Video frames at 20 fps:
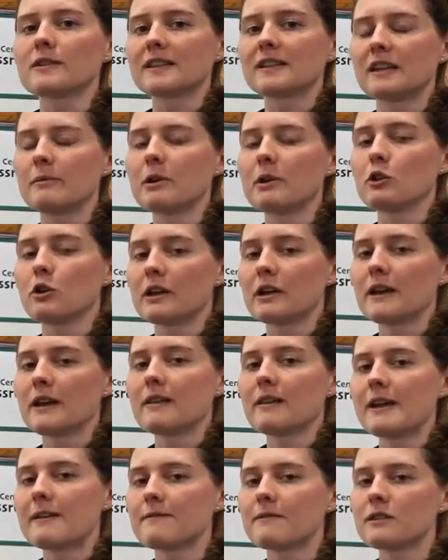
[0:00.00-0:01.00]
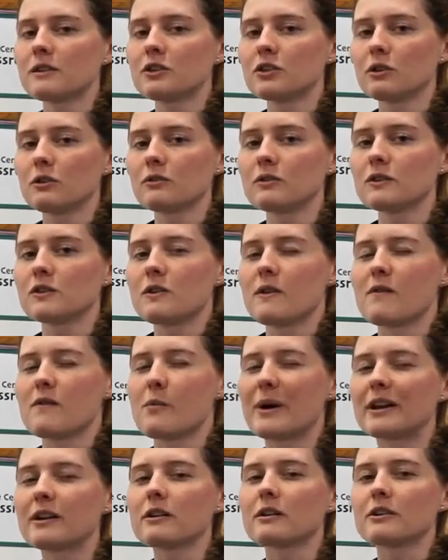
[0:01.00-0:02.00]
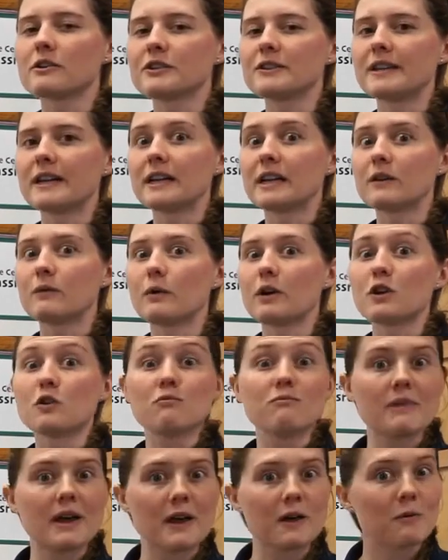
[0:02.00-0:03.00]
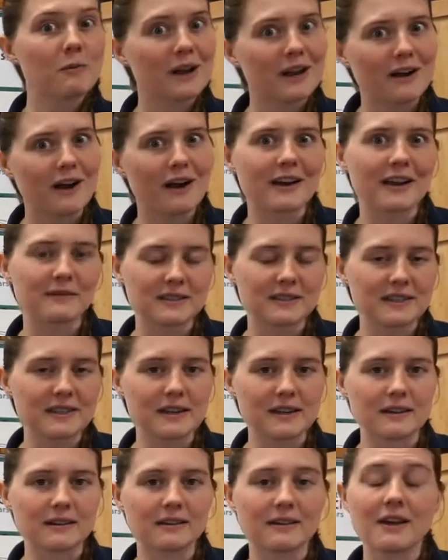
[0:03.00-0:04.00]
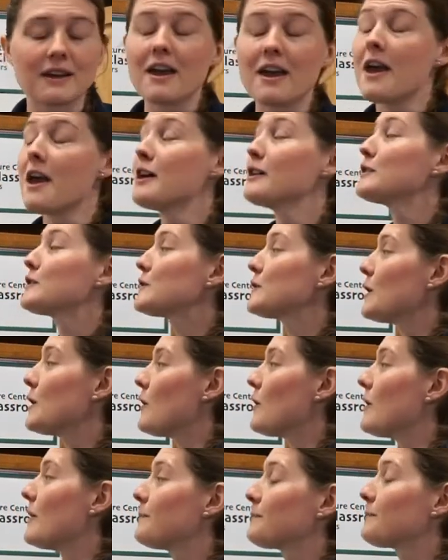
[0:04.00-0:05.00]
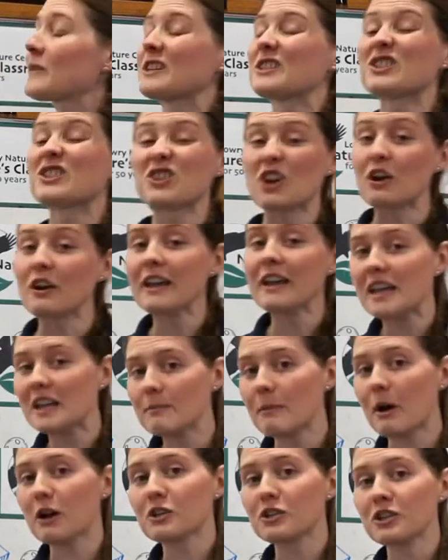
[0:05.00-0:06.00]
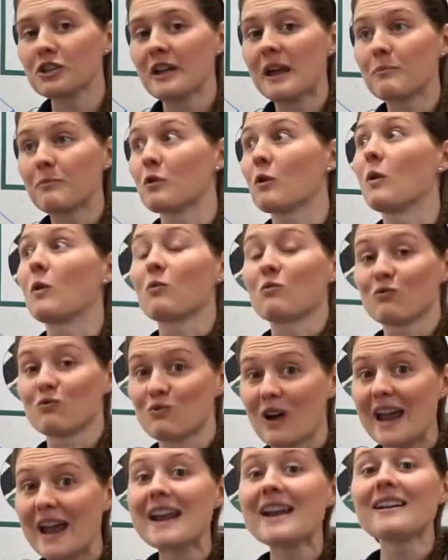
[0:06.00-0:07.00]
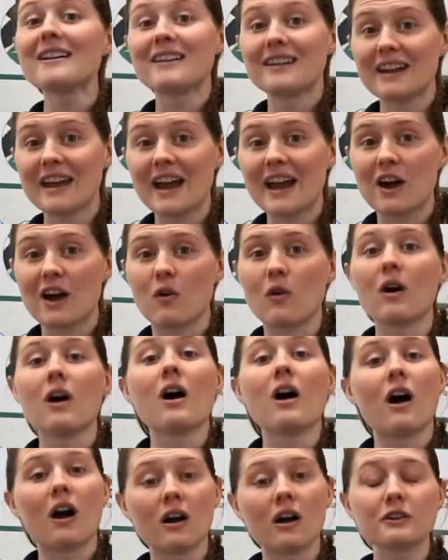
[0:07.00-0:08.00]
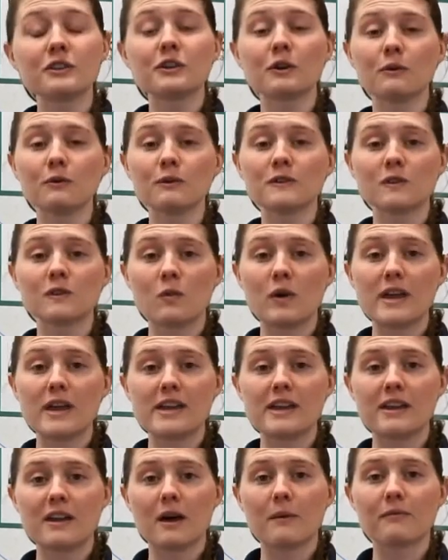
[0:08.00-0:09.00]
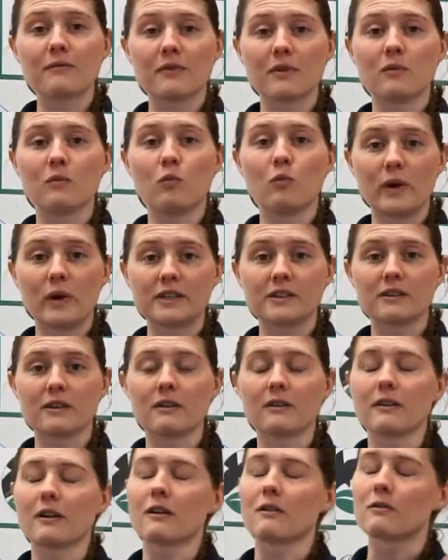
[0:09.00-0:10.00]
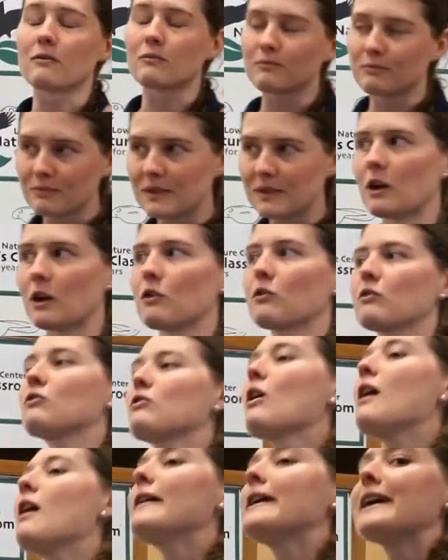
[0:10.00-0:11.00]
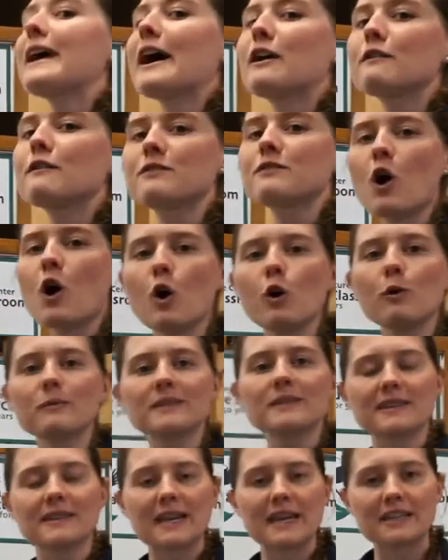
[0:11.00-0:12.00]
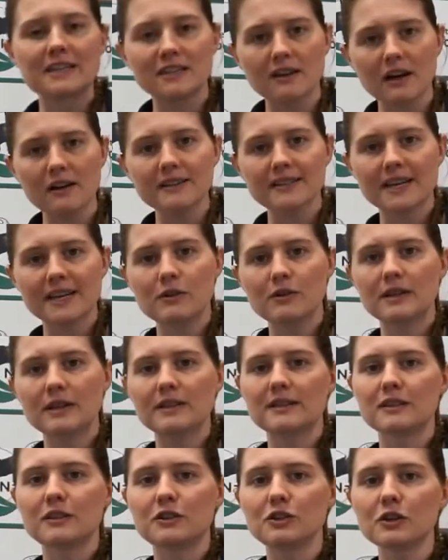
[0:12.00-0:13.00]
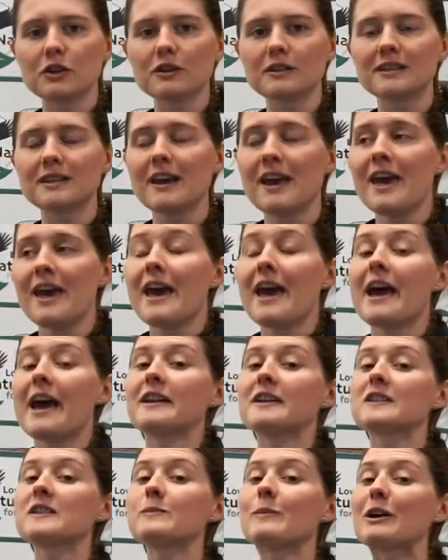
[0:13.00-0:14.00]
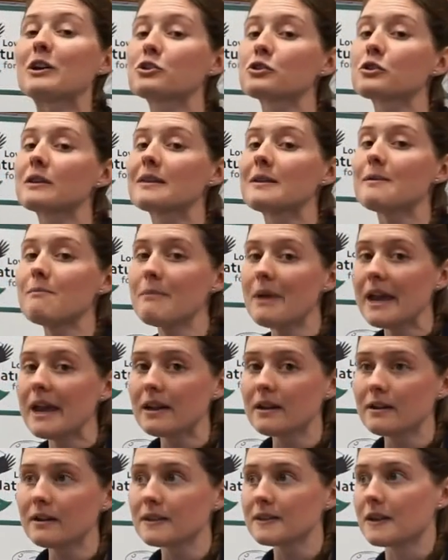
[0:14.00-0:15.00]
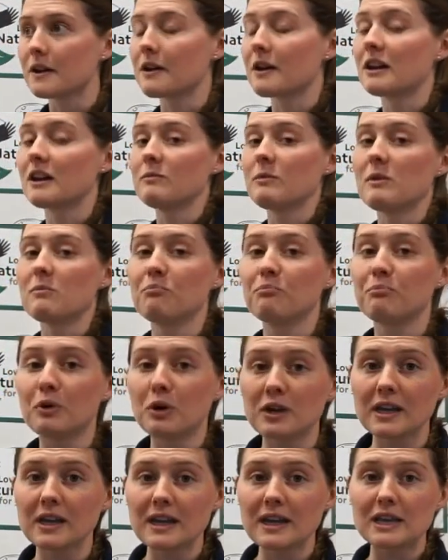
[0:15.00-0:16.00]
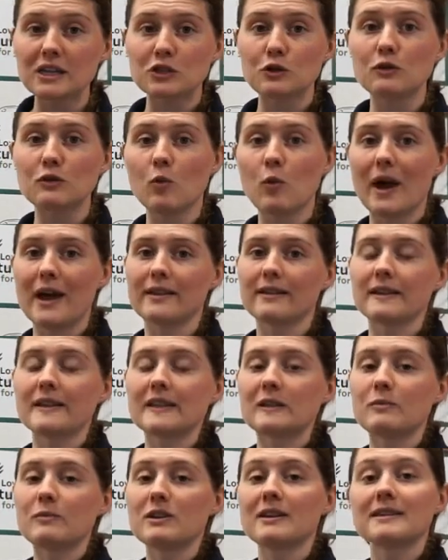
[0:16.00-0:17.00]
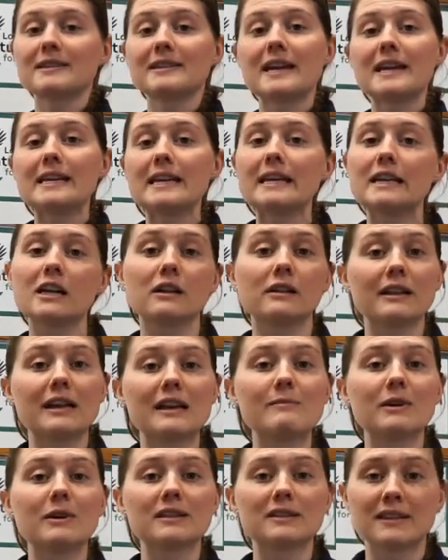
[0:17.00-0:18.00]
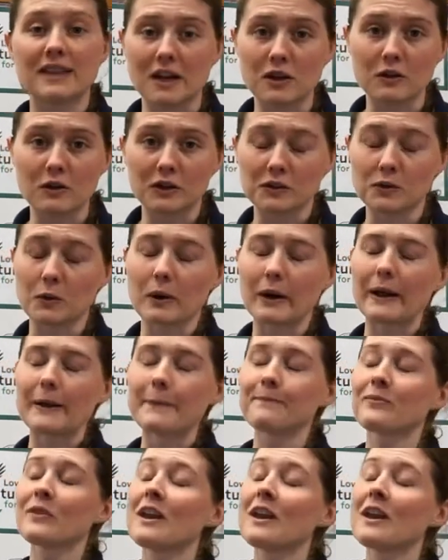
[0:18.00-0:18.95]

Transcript: is going to be looking like for the toad, so you have a better understanding of what you may or may not have seen. So, starting in March and April, right now, our toads are waking up from winter. They're, crawling out of the homes that they dug down into the dirt, and especially the males are going to be booking it to the wetlands because they need to claim a territory.